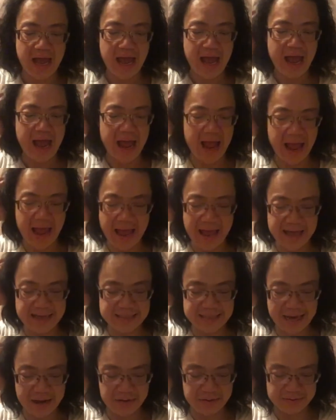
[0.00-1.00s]
and
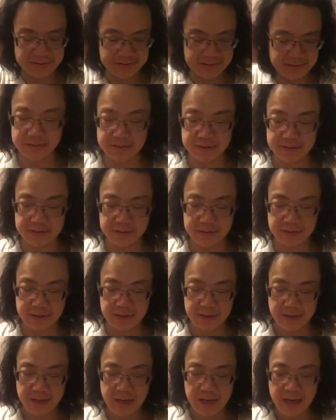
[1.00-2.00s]
out.
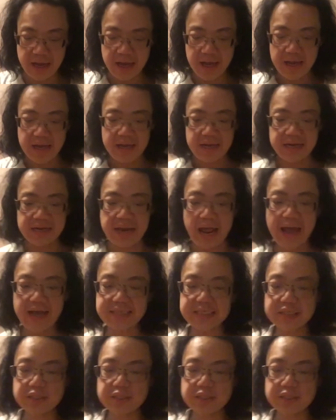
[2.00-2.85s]
Next,